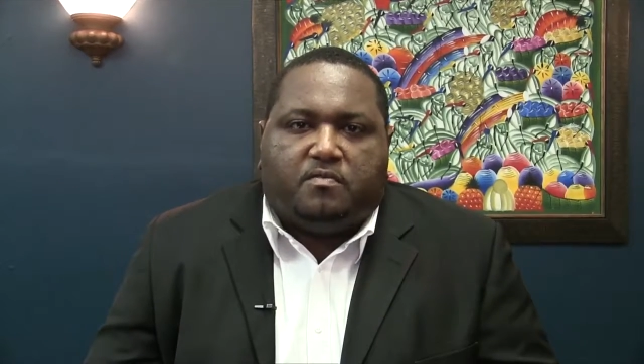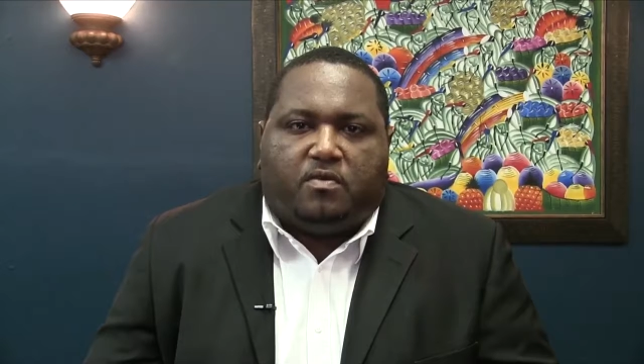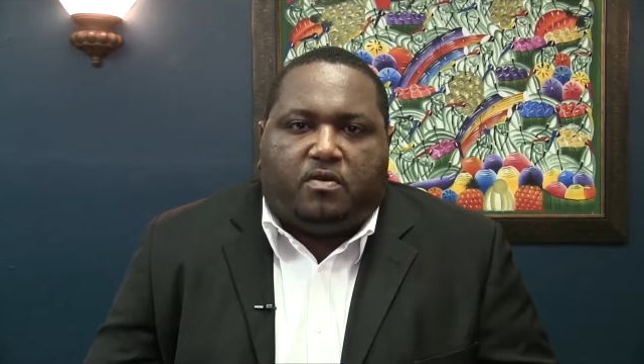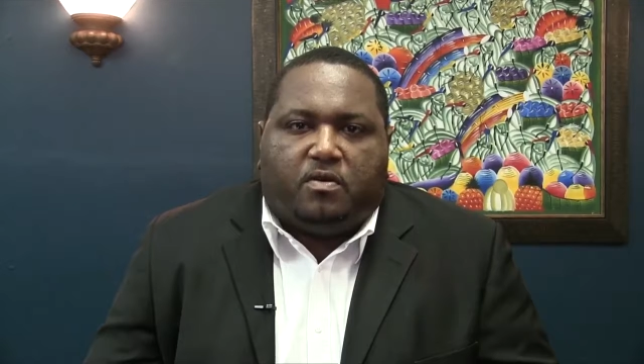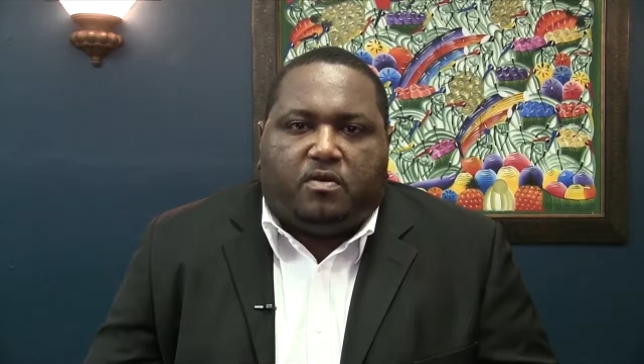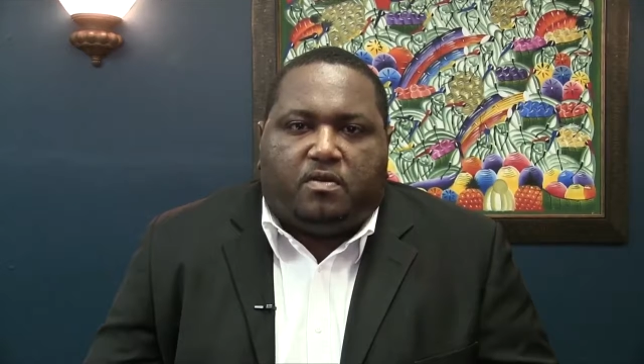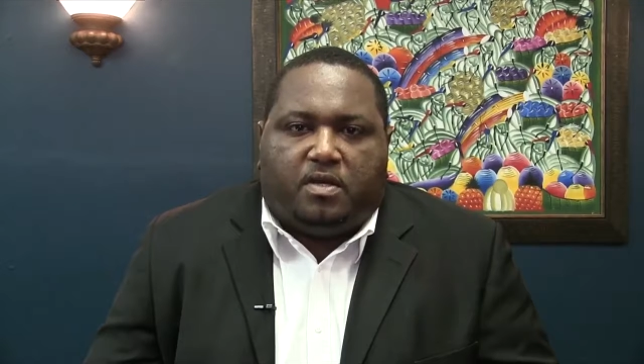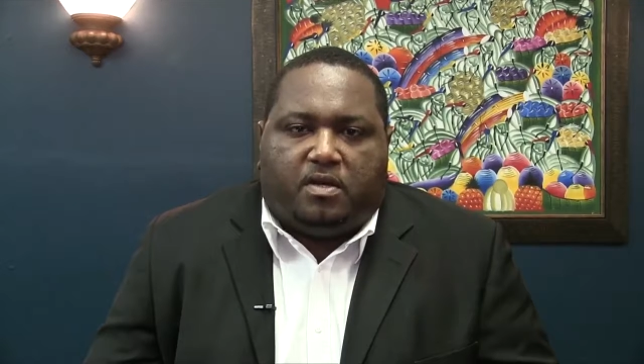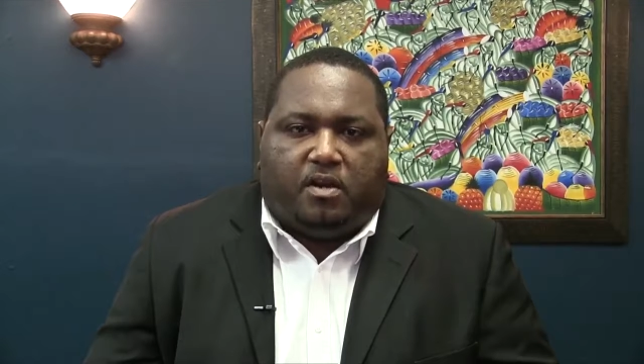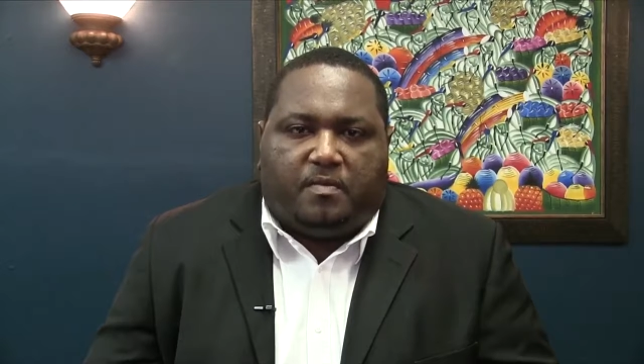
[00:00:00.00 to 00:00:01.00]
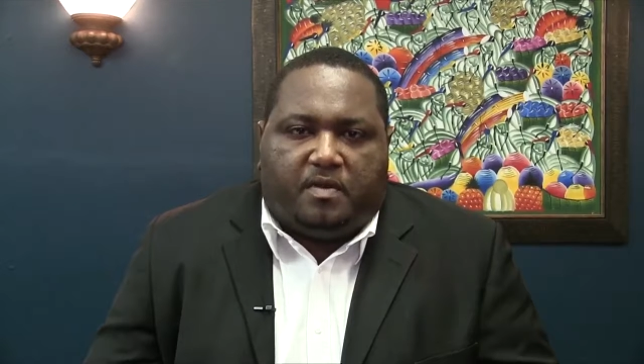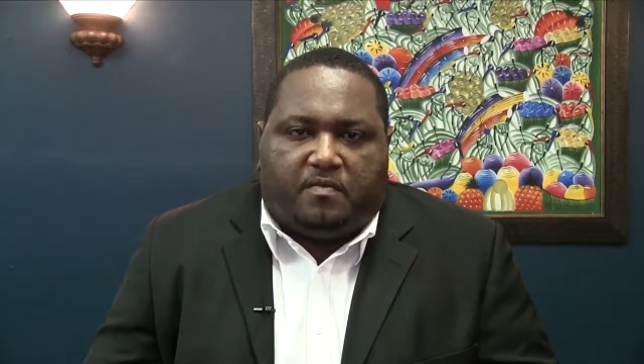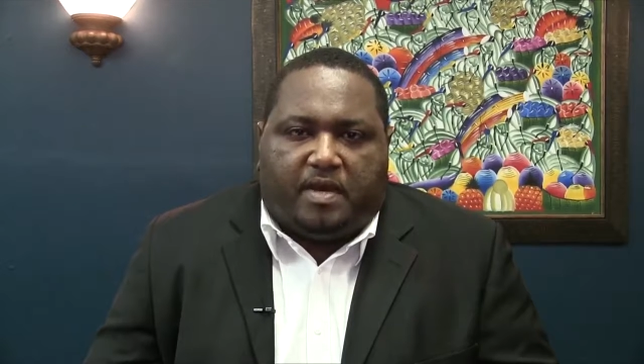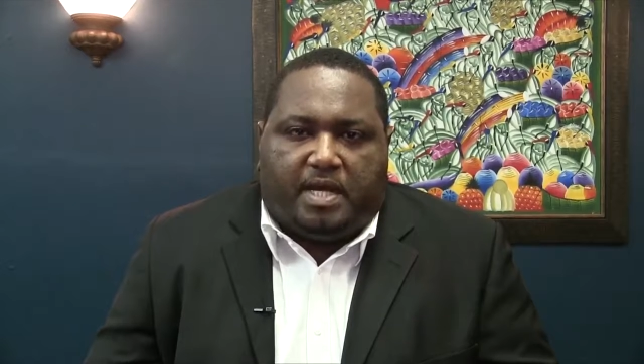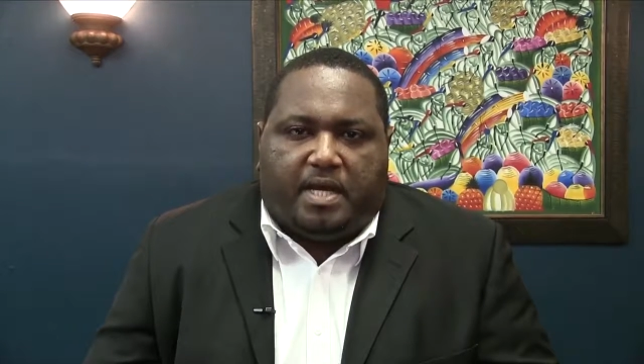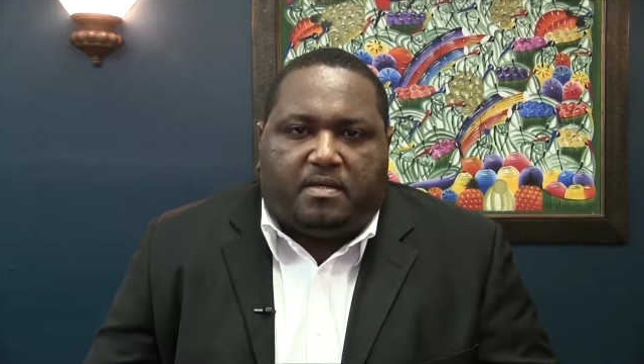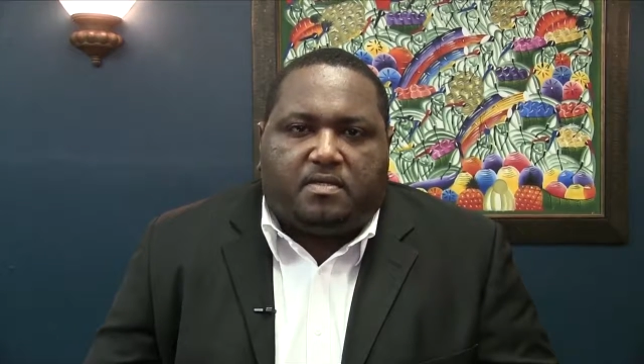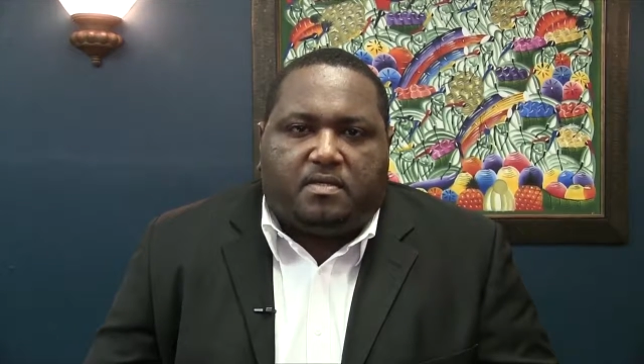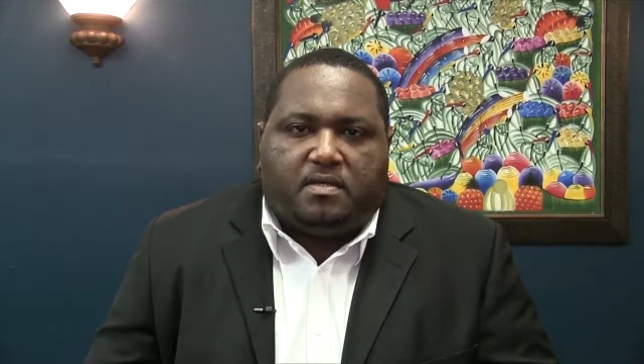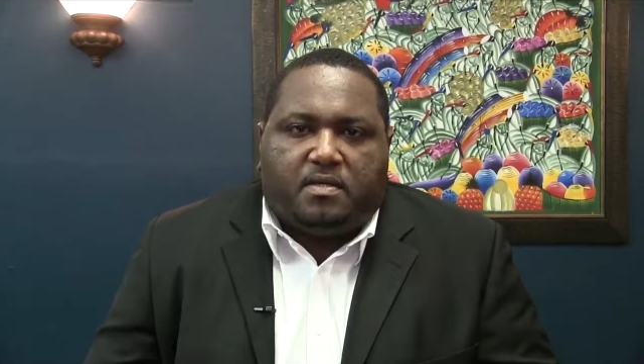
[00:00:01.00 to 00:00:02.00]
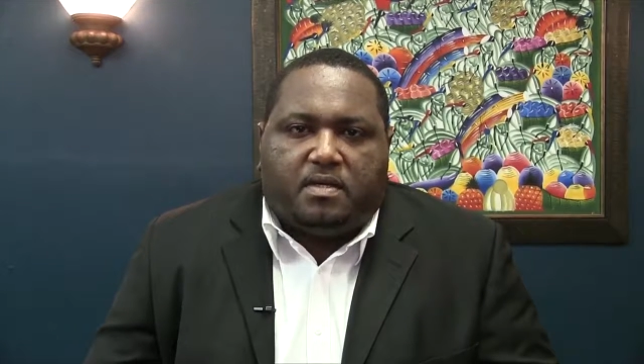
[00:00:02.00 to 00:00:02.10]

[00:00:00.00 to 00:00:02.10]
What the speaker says: for the economy and finance.